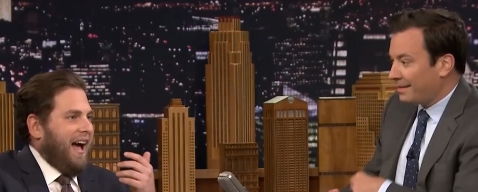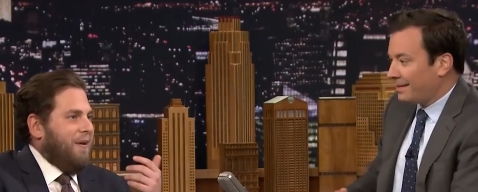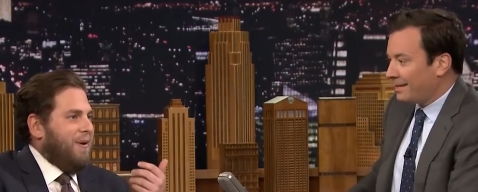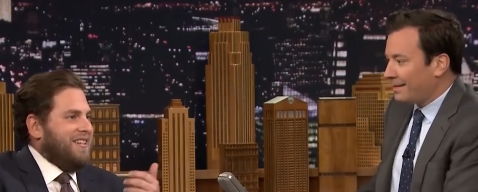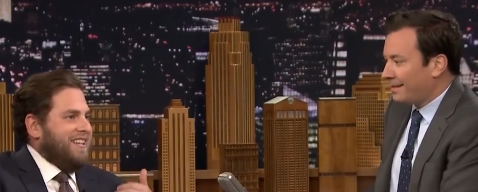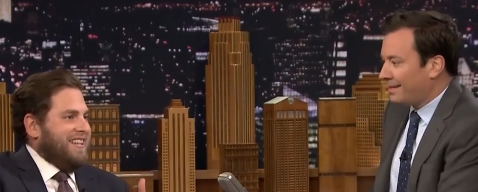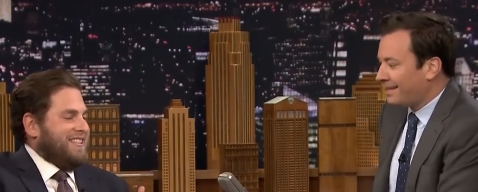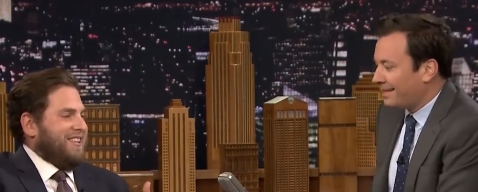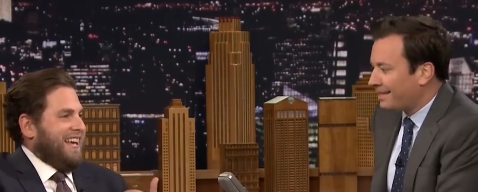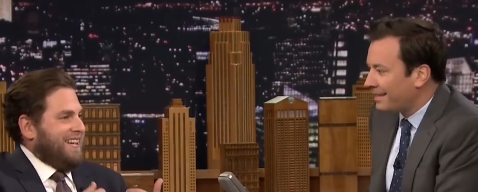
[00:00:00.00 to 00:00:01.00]
Speaker 1: Before
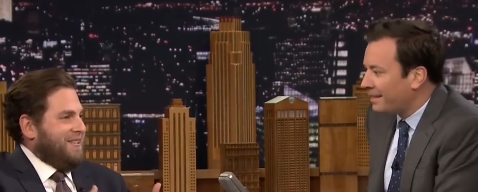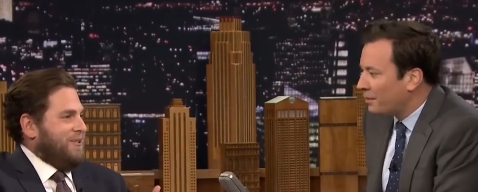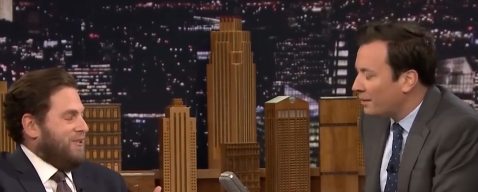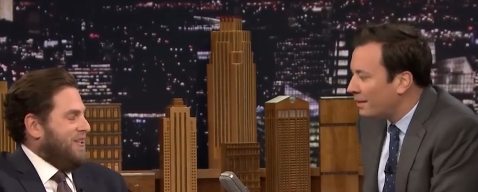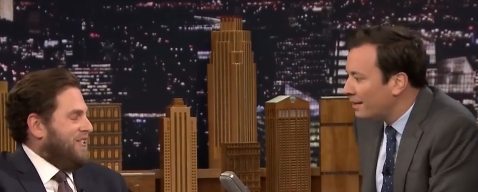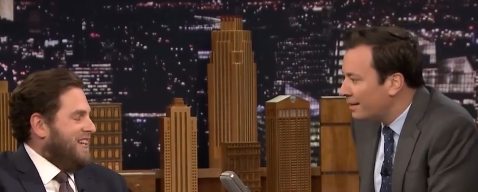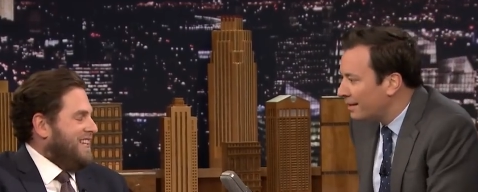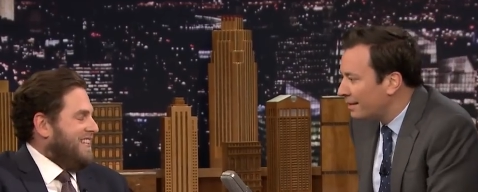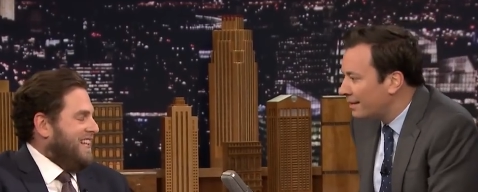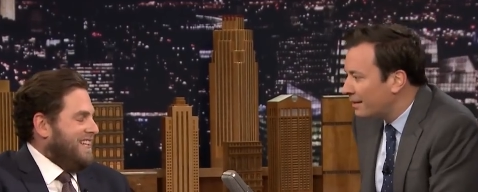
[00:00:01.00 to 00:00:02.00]
Jonah Hill would lose a
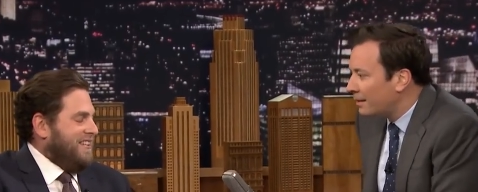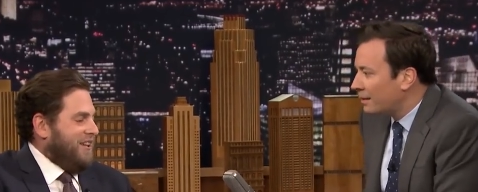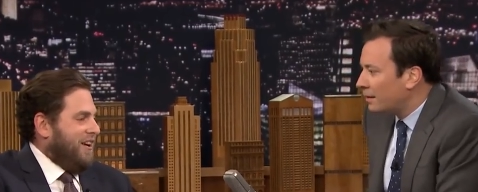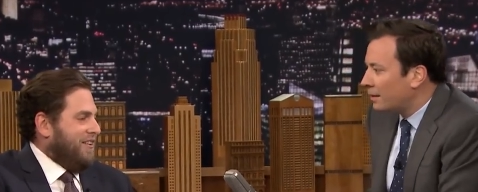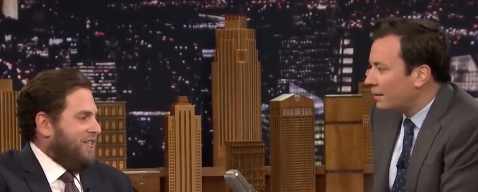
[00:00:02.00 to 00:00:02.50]
ton of weight